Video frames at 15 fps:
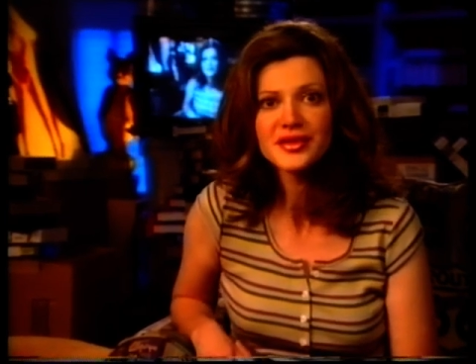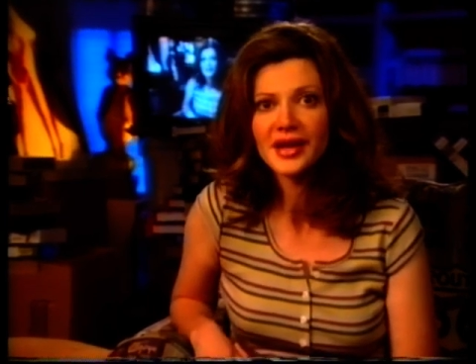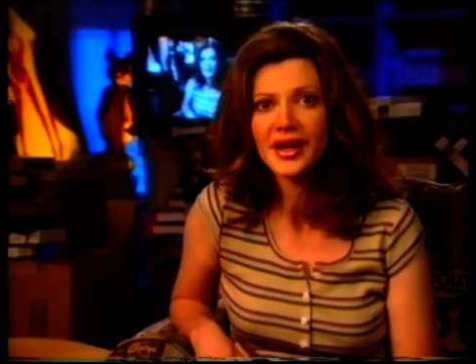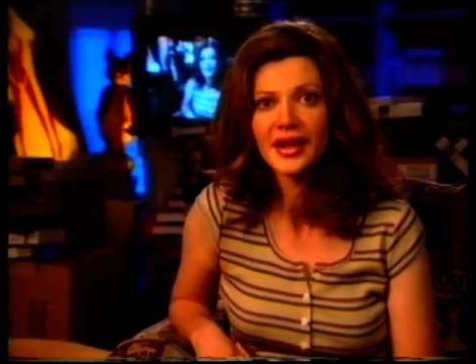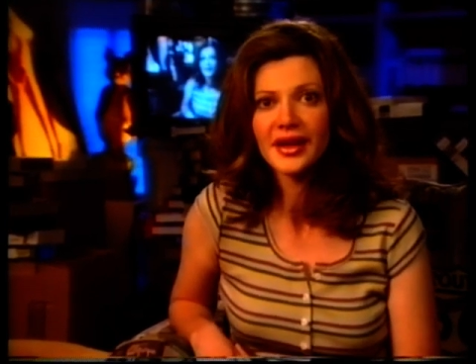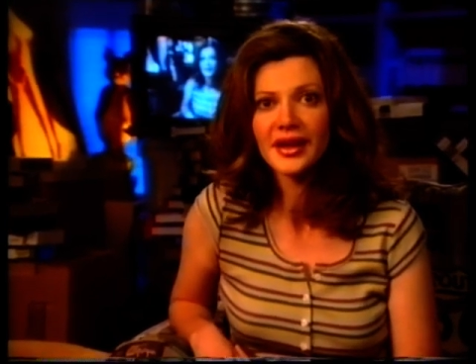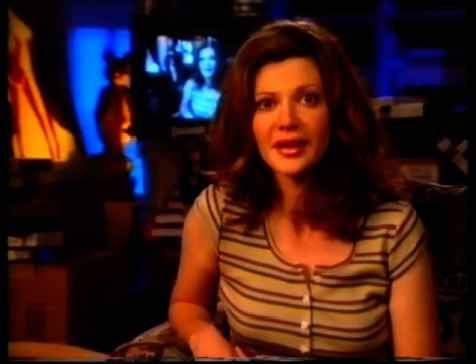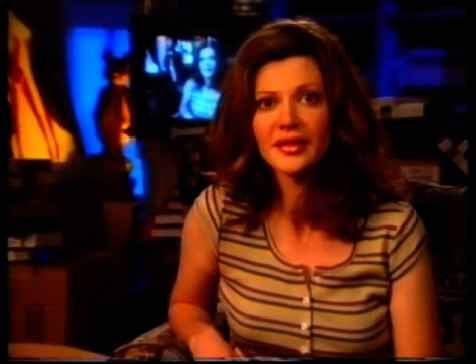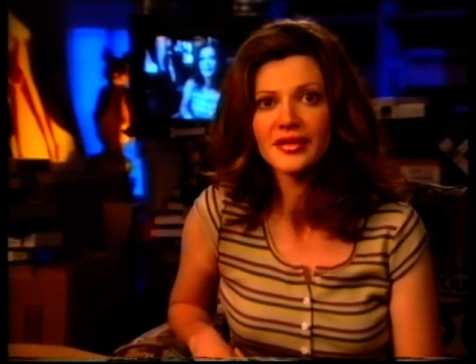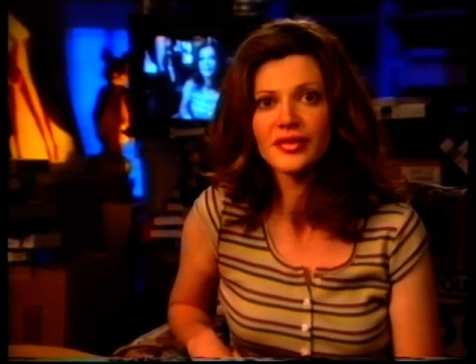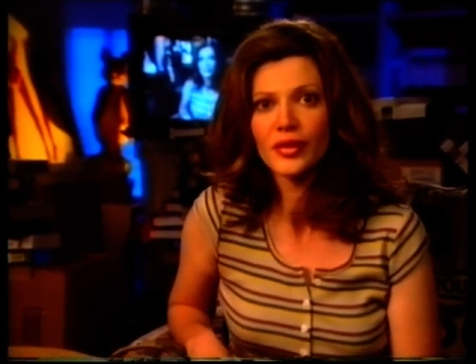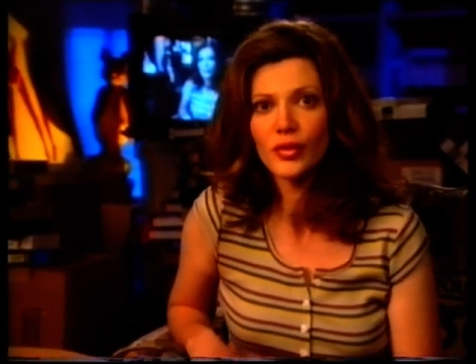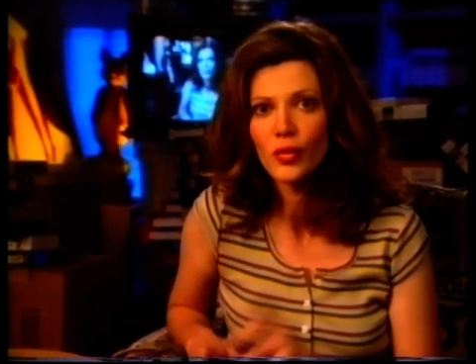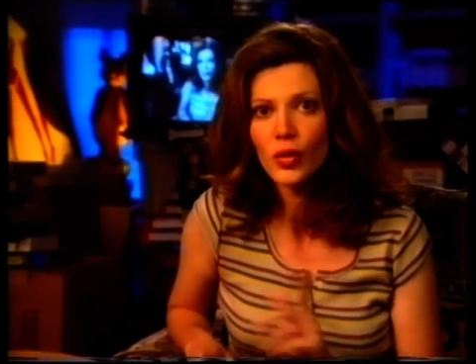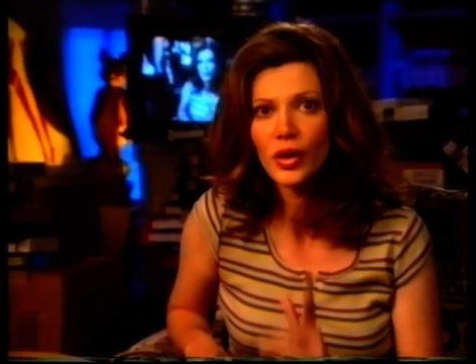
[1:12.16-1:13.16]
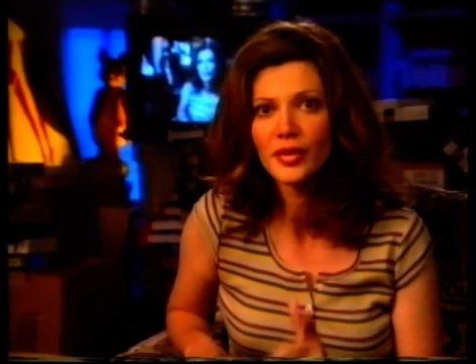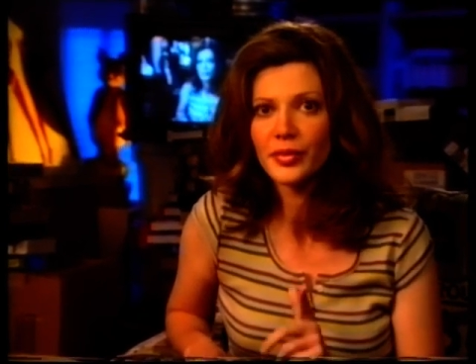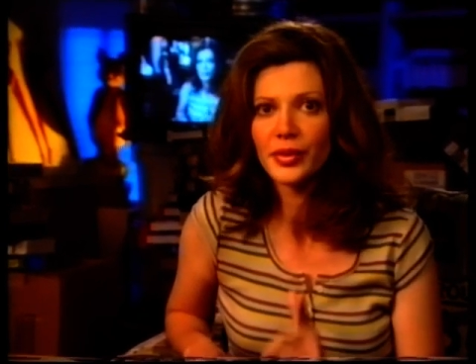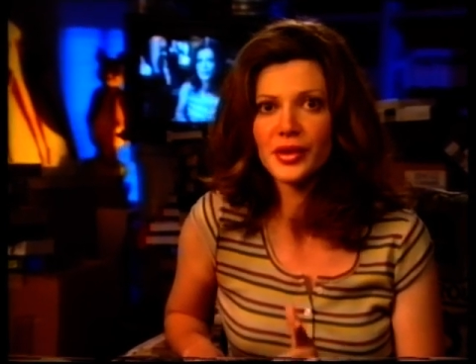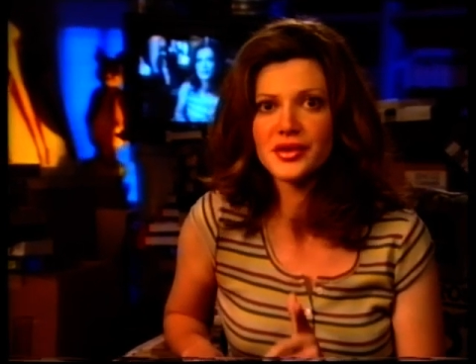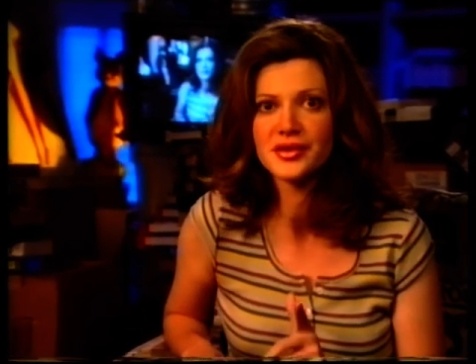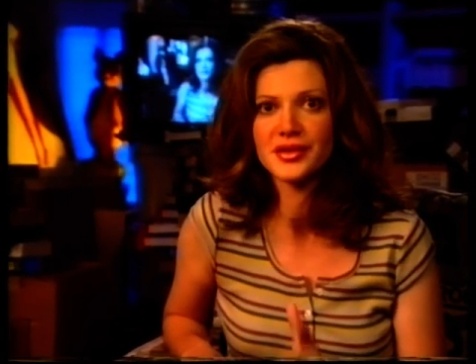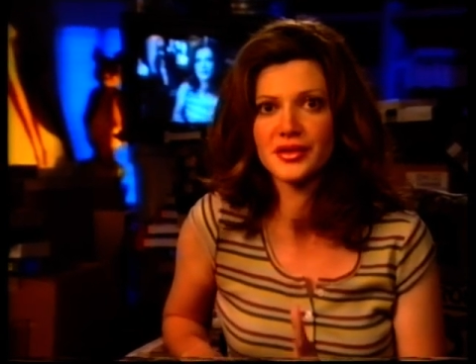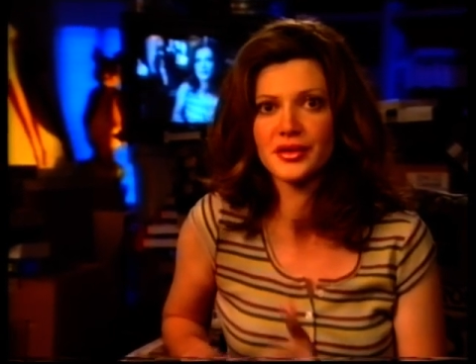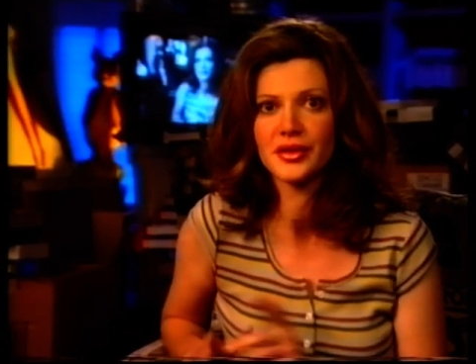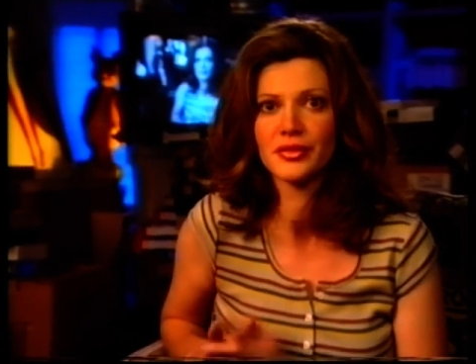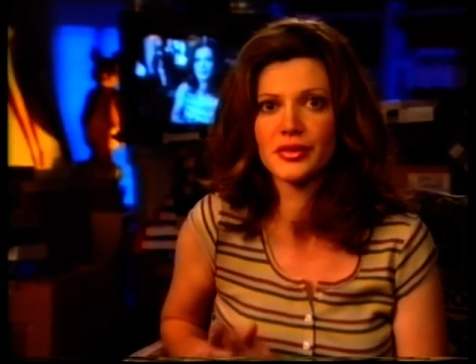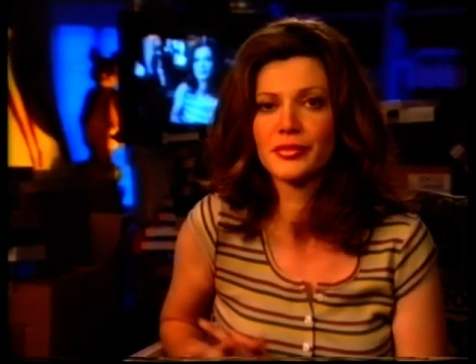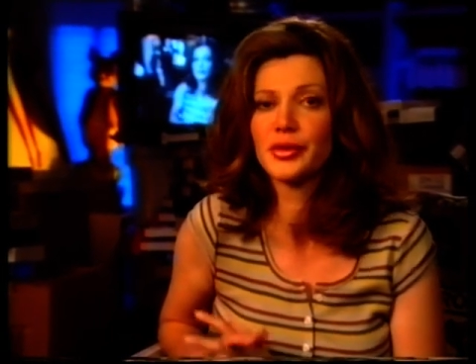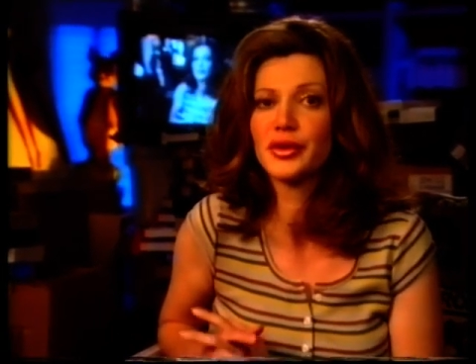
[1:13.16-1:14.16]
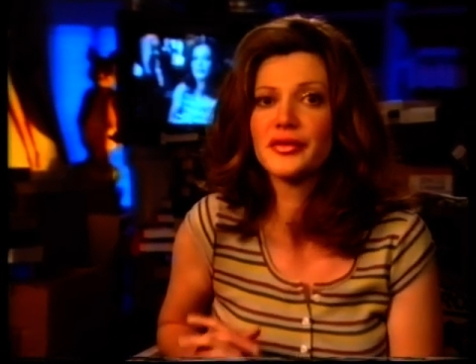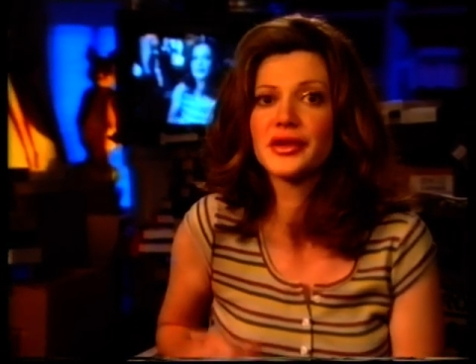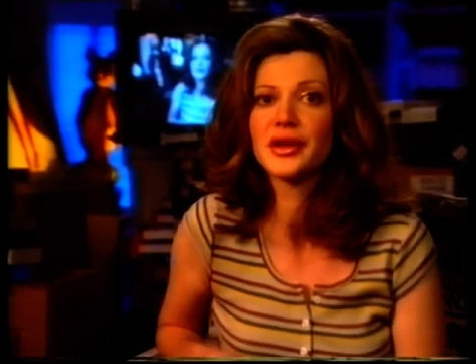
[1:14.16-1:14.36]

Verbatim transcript: psychics for one person who could remove